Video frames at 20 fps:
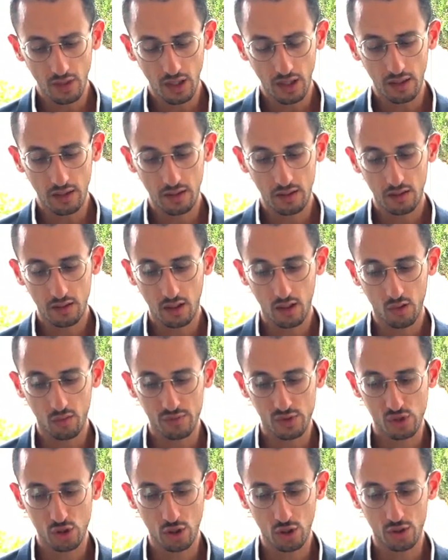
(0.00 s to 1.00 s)
kind
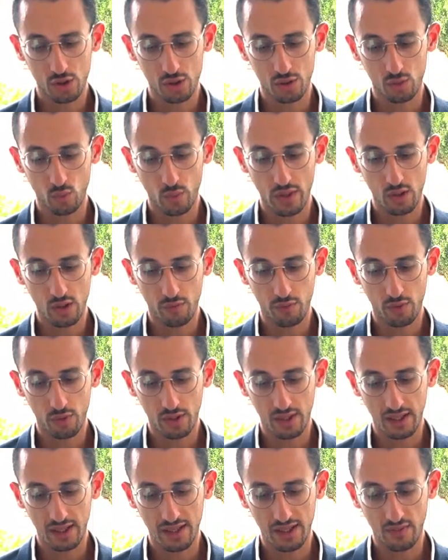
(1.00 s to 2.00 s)
of structured way of
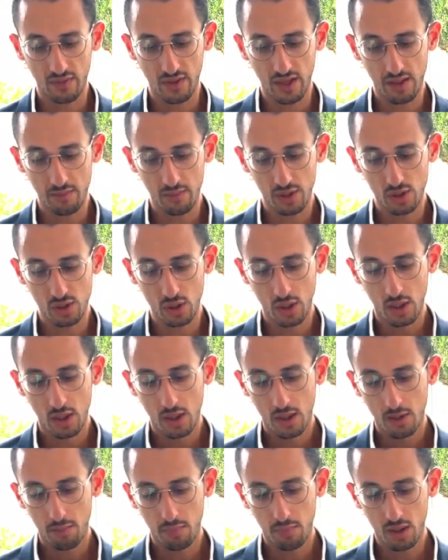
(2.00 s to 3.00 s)
looking at the image.
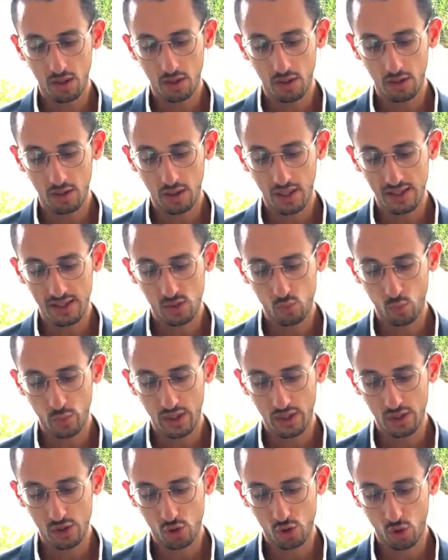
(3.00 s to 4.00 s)
But as
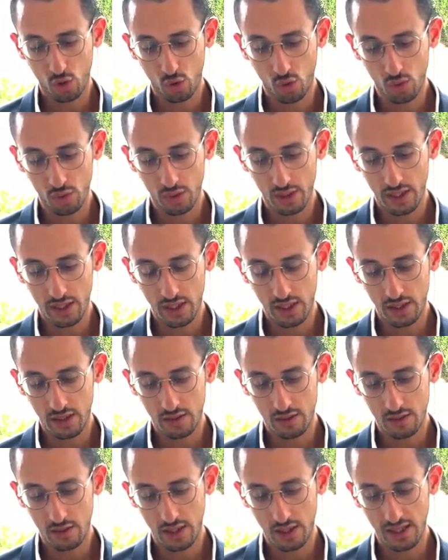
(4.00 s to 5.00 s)
we scroll
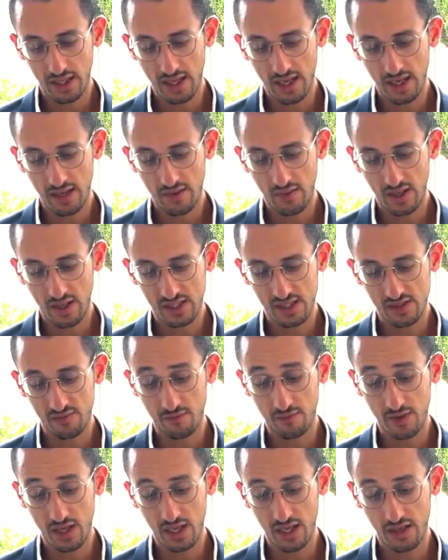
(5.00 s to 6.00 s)
here, again, that's
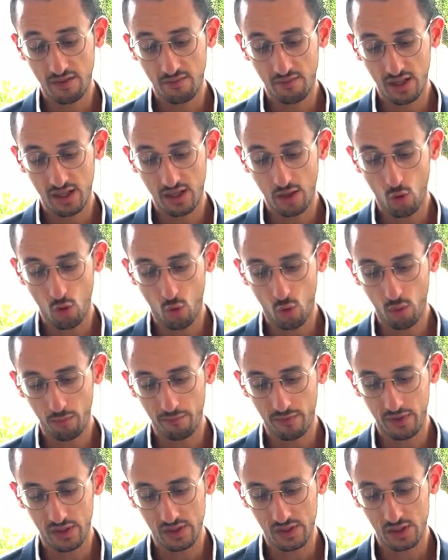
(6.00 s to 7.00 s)
very, very
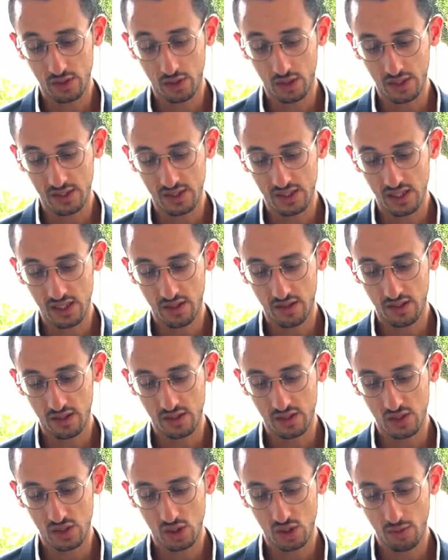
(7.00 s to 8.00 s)
obvious. You can see there
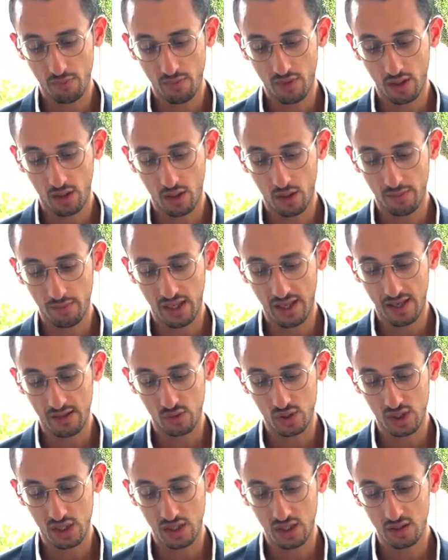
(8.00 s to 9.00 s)
is something coming
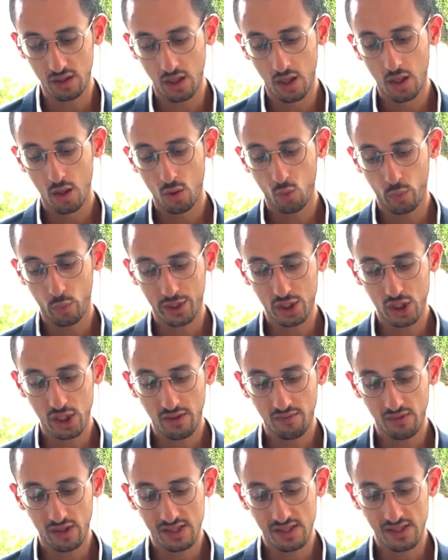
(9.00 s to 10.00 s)
out here. Which
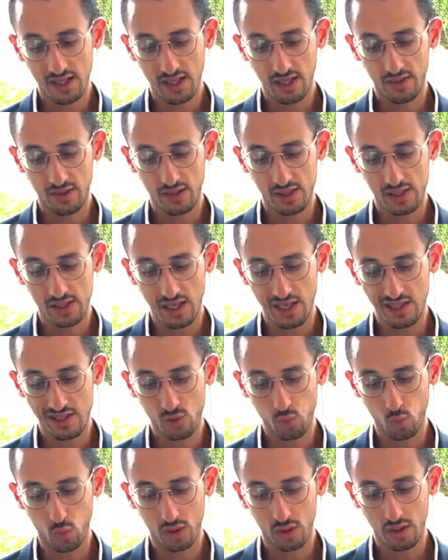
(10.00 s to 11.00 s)
level is that? That's
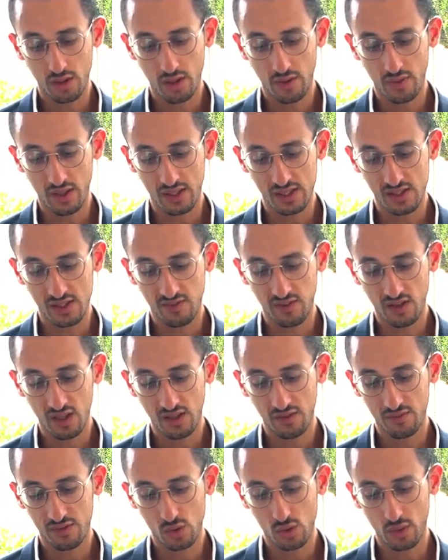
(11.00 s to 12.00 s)
S1, that's
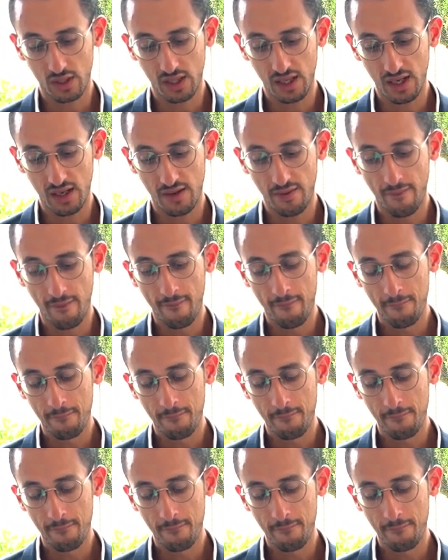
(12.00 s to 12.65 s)
5. So again,